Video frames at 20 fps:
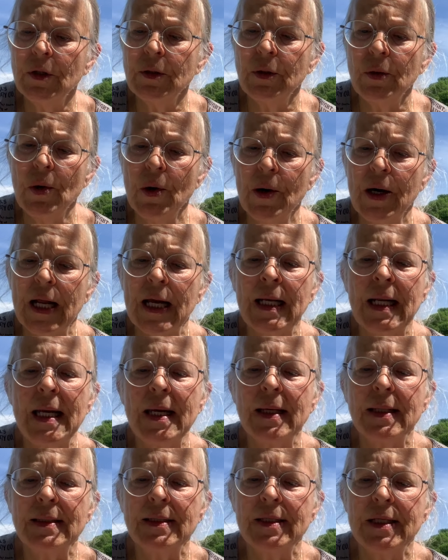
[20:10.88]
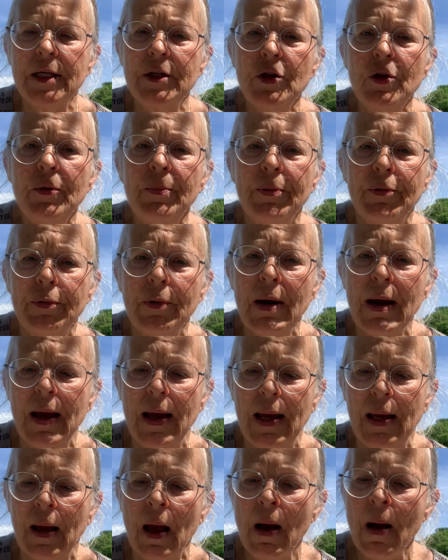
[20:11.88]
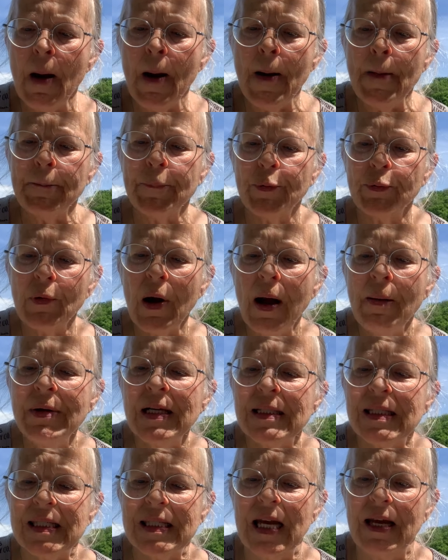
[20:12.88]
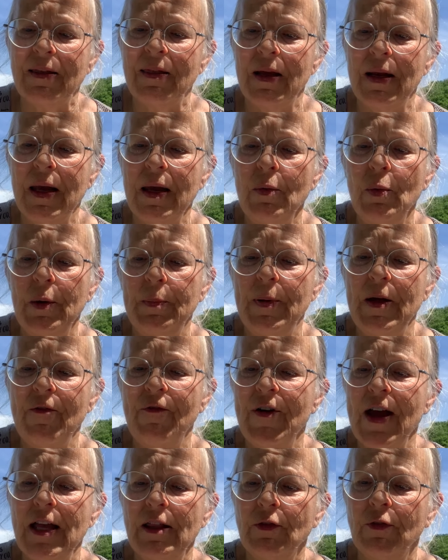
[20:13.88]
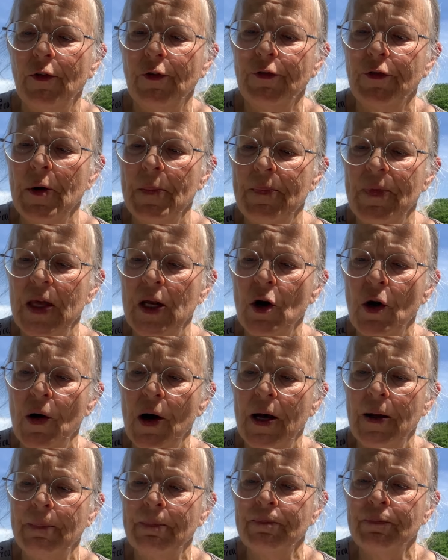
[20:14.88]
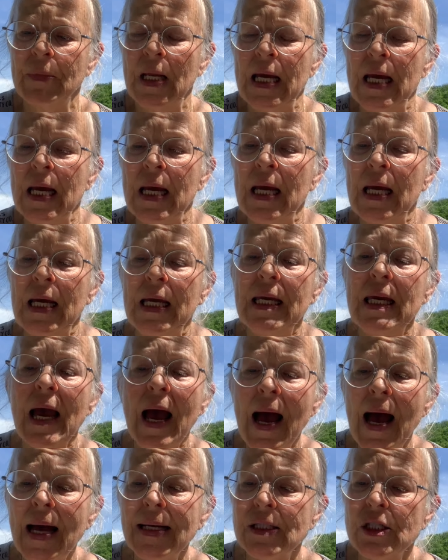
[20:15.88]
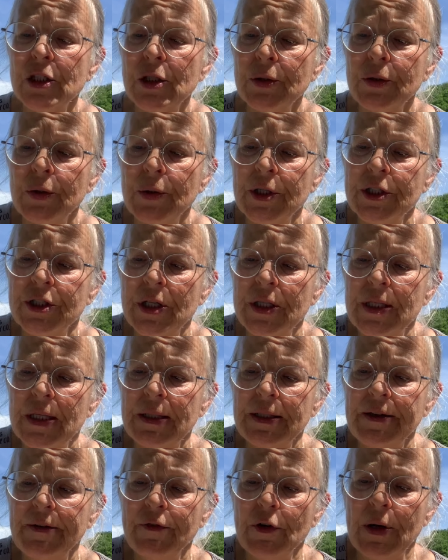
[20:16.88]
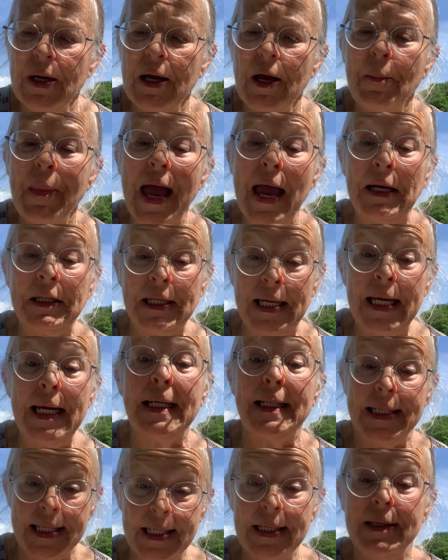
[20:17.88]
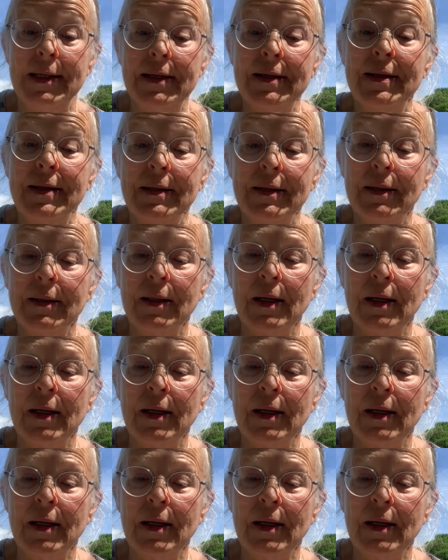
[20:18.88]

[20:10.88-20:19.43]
the Lord, and he continued praying, promising that he would be faithful from then on. He asked the Lord to deliver him, and he did.